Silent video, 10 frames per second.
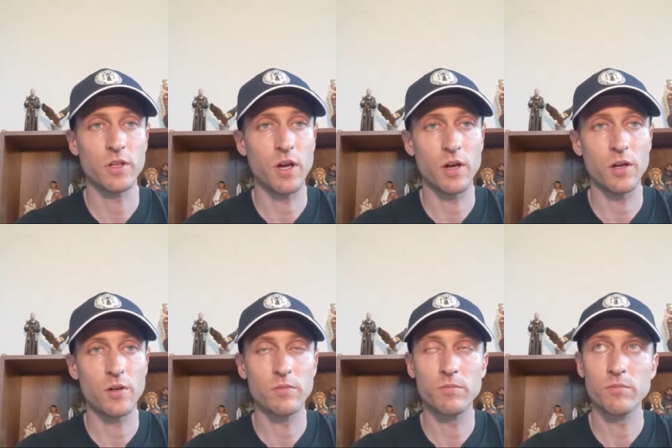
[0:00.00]

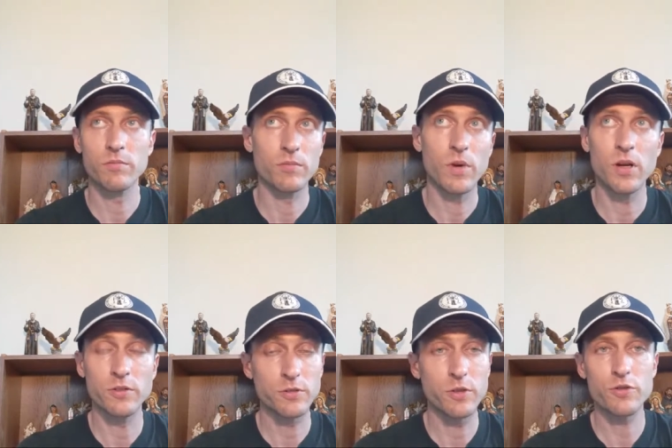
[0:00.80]
Um, on
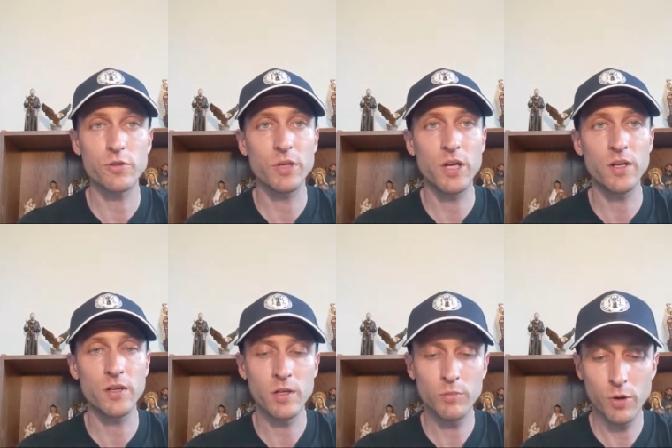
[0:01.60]
social media,
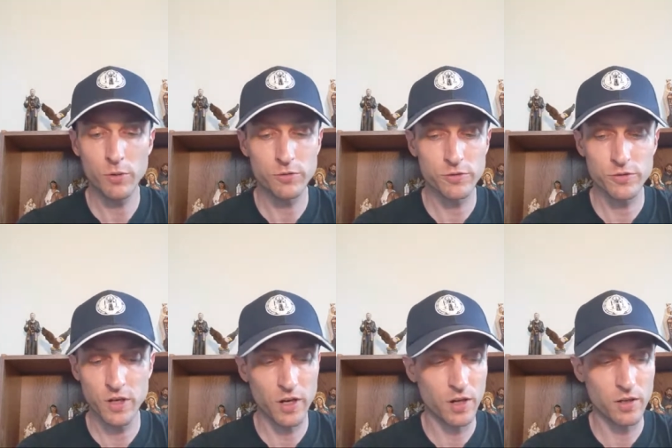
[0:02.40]
they post
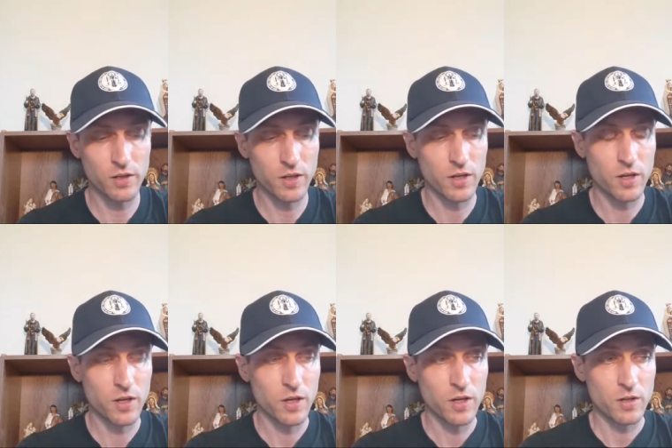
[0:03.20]
uh,
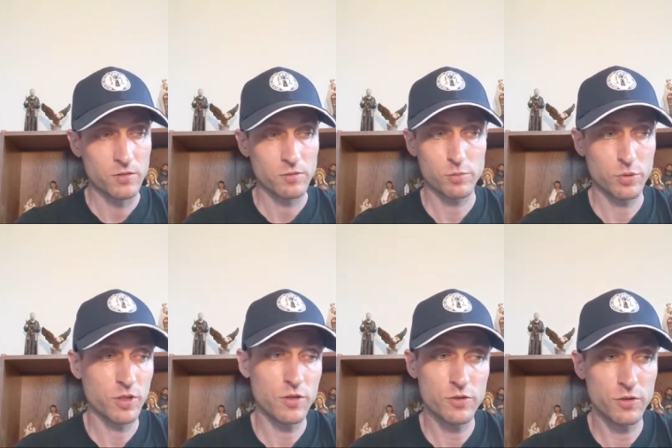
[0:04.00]

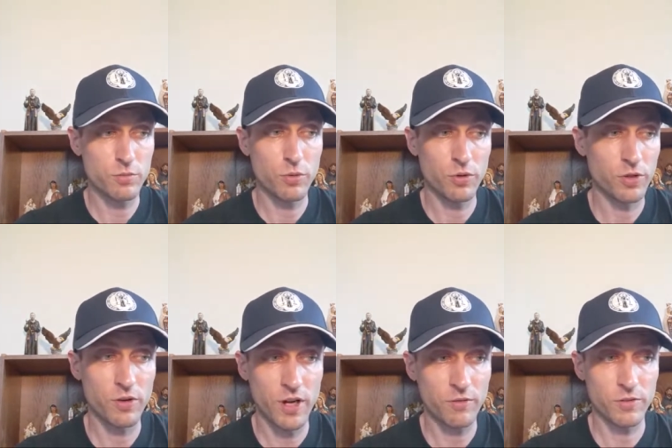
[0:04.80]
potentially
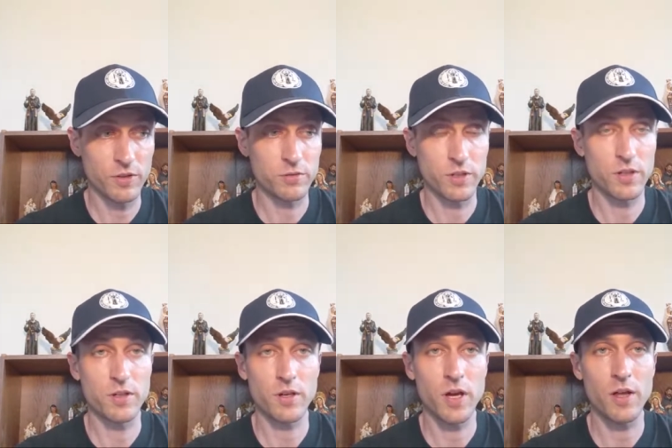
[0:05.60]
pornographic, like
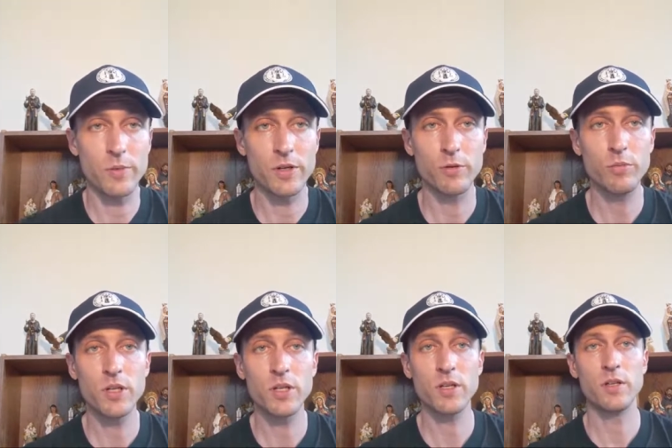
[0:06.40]

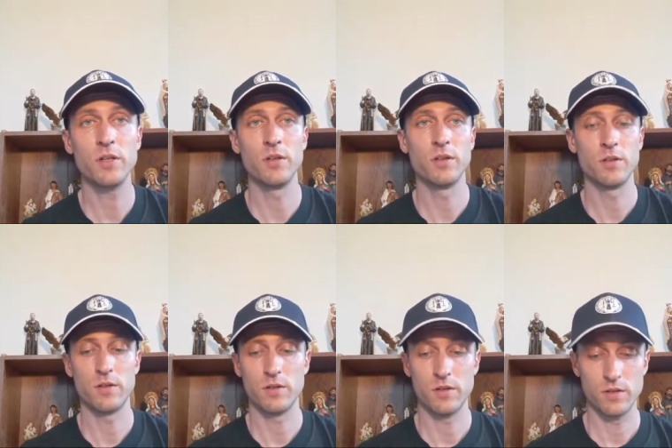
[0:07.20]
LMNOP
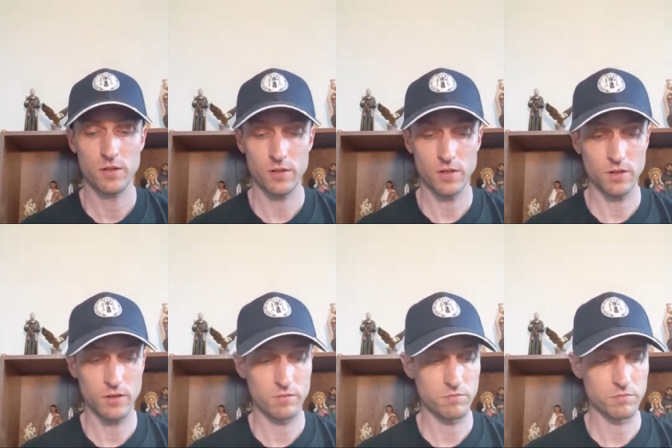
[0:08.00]

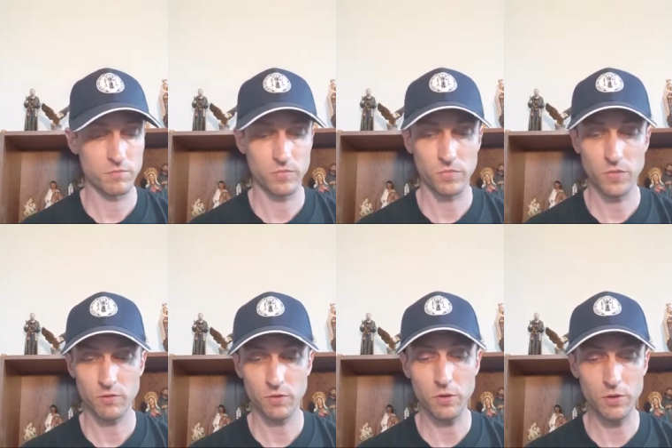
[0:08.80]
um,
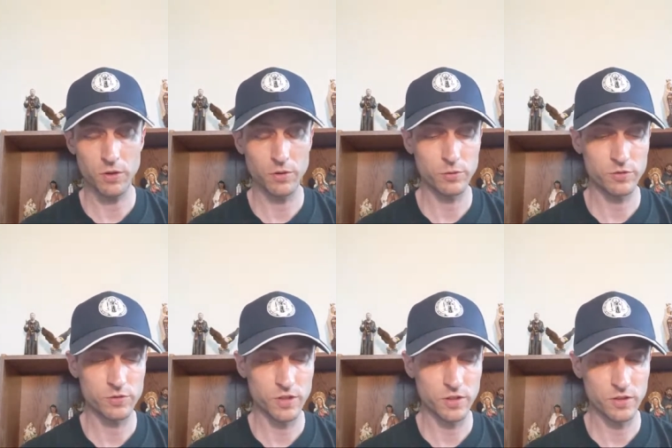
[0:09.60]
photos,
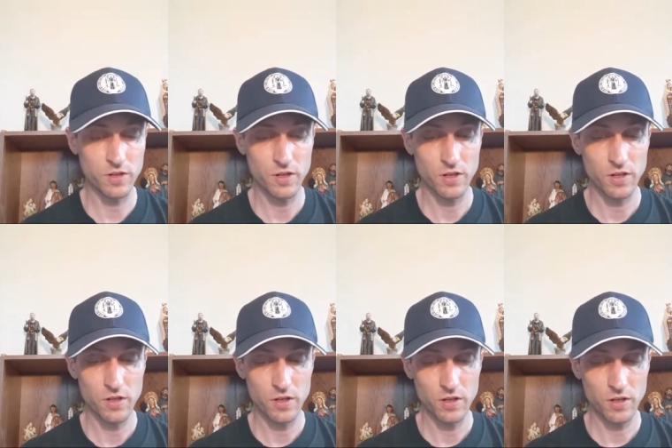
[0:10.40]
and
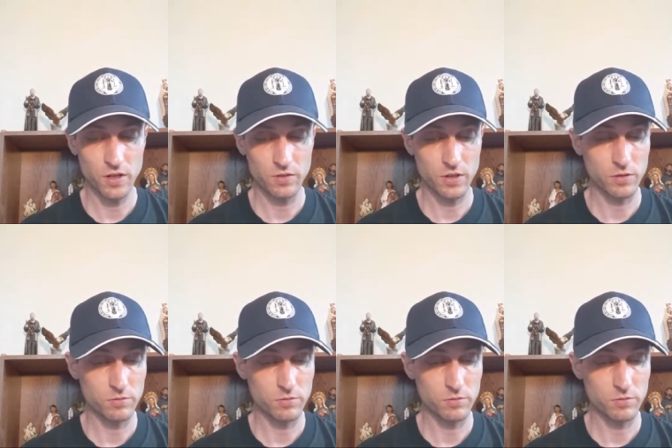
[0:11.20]
uh, they